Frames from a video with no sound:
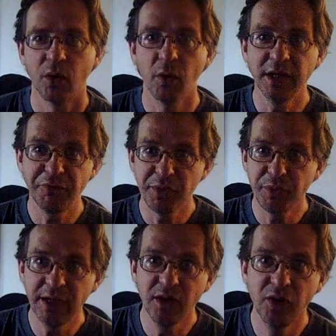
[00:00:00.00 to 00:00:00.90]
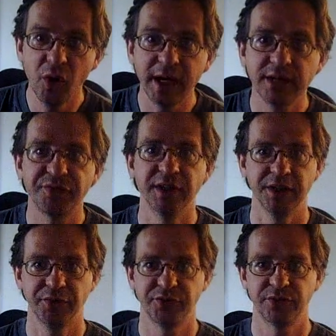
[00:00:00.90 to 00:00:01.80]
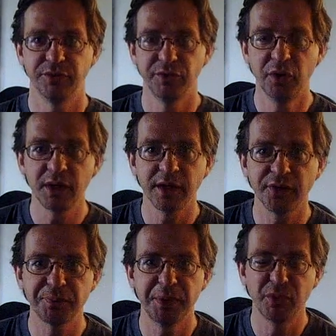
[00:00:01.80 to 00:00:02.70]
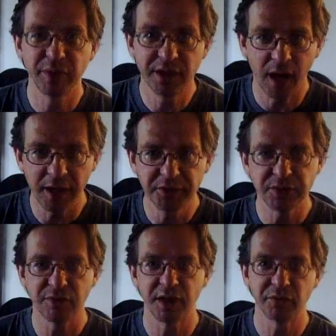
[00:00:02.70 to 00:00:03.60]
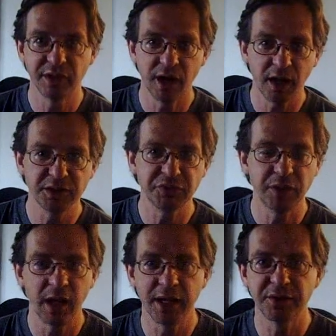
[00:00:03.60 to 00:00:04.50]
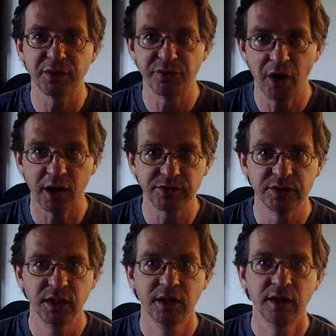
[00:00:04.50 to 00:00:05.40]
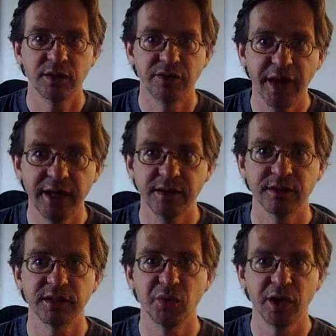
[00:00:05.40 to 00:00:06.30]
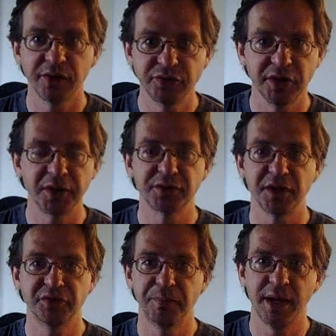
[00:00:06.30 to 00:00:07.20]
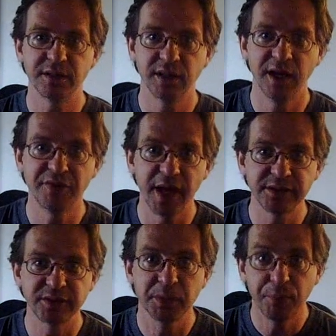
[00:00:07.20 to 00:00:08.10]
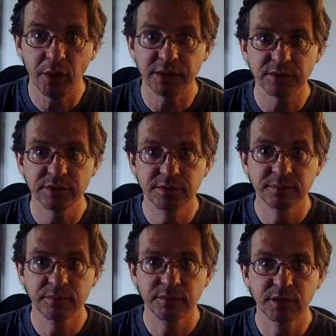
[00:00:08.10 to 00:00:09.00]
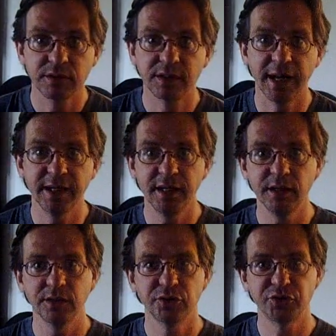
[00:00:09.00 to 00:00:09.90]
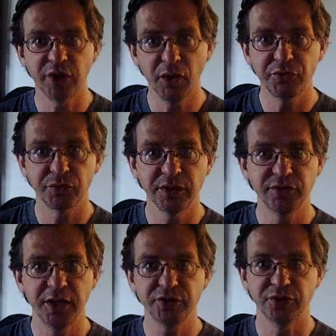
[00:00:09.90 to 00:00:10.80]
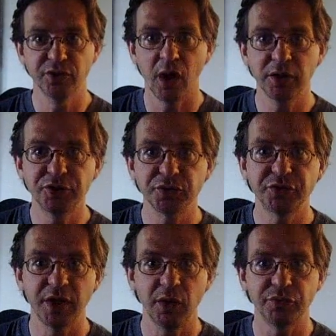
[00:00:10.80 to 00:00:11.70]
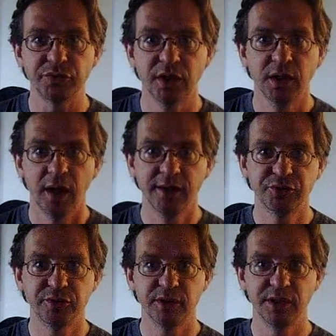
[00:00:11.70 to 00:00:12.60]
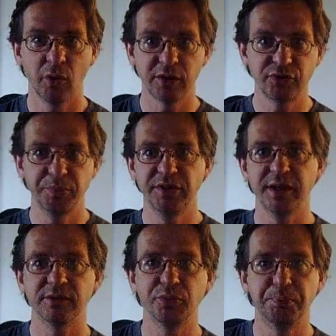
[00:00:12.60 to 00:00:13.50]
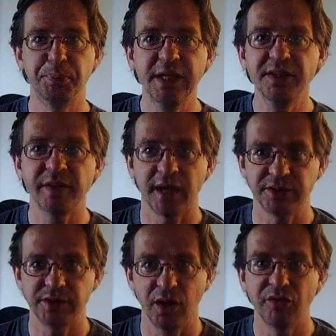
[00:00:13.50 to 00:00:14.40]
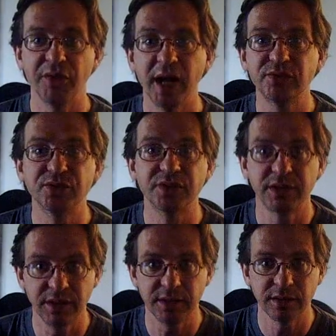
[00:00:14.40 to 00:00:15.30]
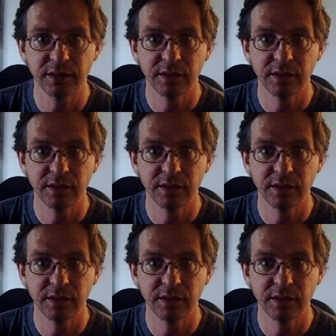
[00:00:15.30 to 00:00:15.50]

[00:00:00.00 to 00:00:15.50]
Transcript: Only if we really look at things, if we look at other people regardless of that, regardless if we like it or not, then can we understand ourselves better. And that's the point. Gaining self-realization, knowledge of self, and in order to be then to be that self, that's the key.